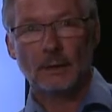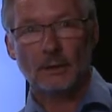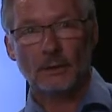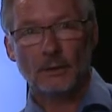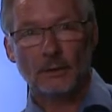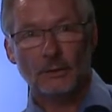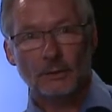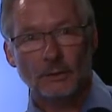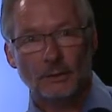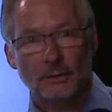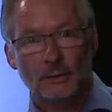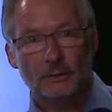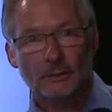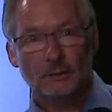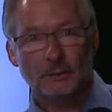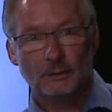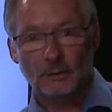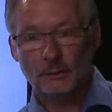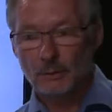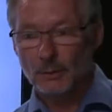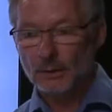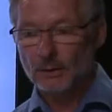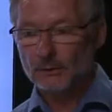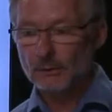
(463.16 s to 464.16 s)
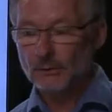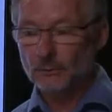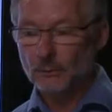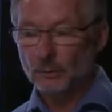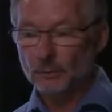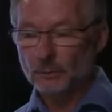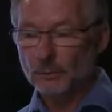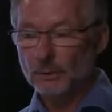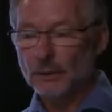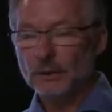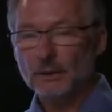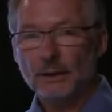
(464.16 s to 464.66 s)
Another comparison
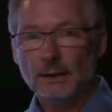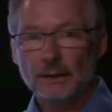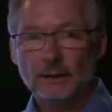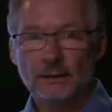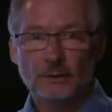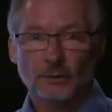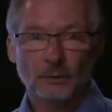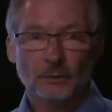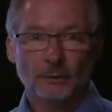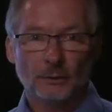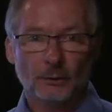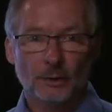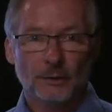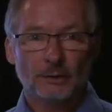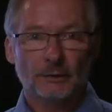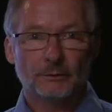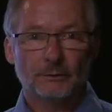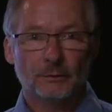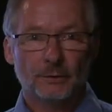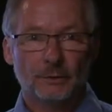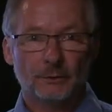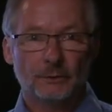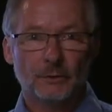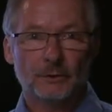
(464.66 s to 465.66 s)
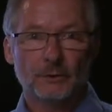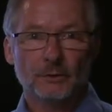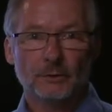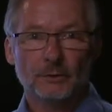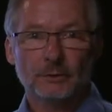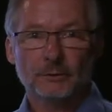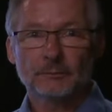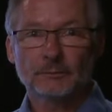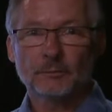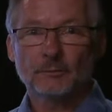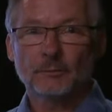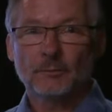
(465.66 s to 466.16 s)
would be the internal rate of the
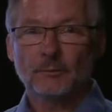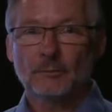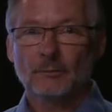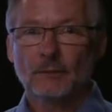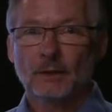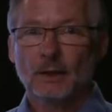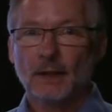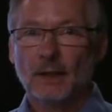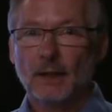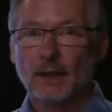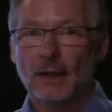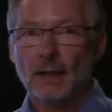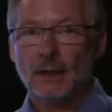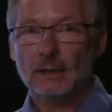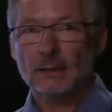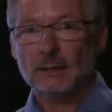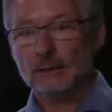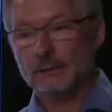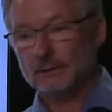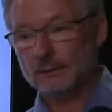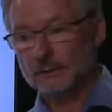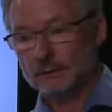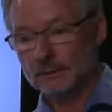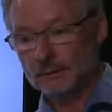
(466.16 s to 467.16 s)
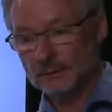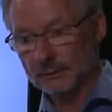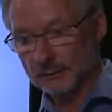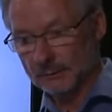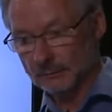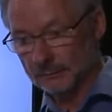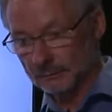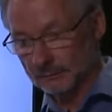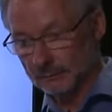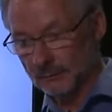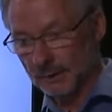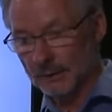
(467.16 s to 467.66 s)
return, and
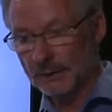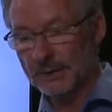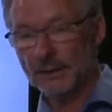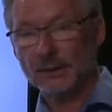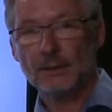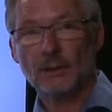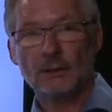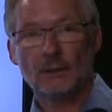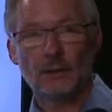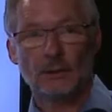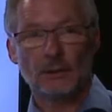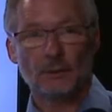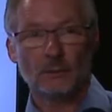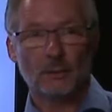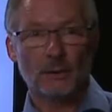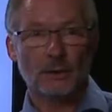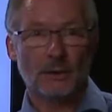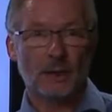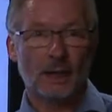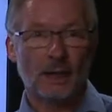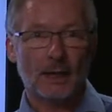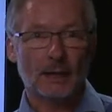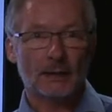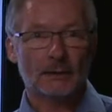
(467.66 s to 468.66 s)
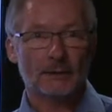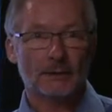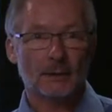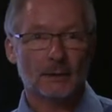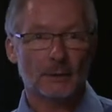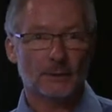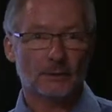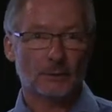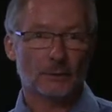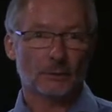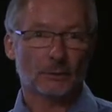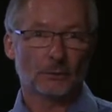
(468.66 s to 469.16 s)
the technology with the highest
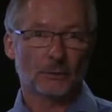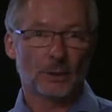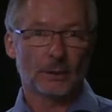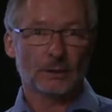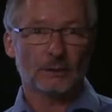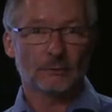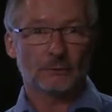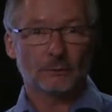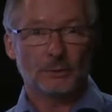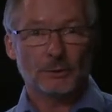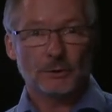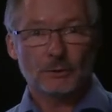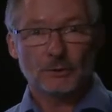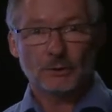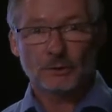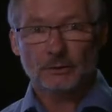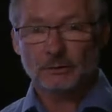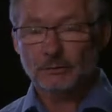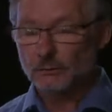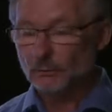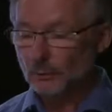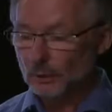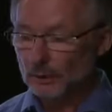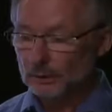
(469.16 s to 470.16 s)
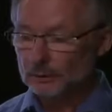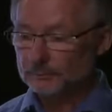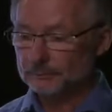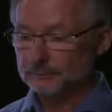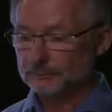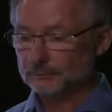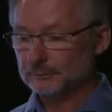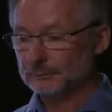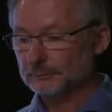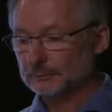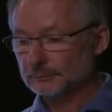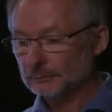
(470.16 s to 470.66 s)
internal rate of return will
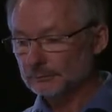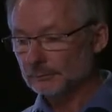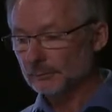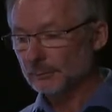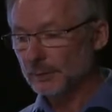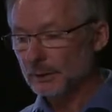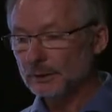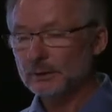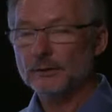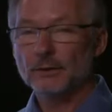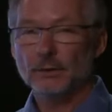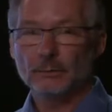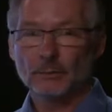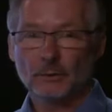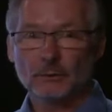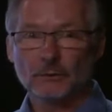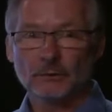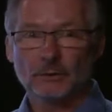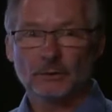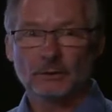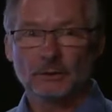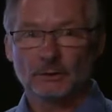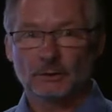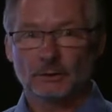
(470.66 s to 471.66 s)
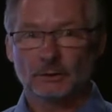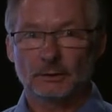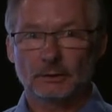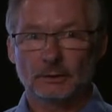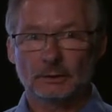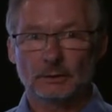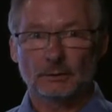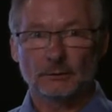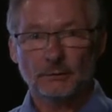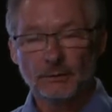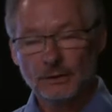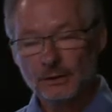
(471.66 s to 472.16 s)
be the most
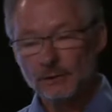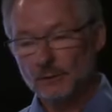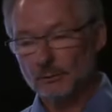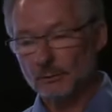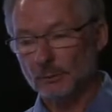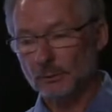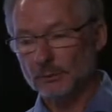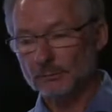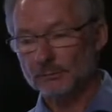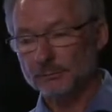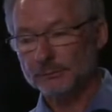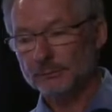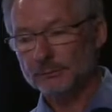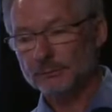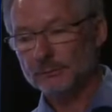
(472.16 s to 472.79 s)
feasible.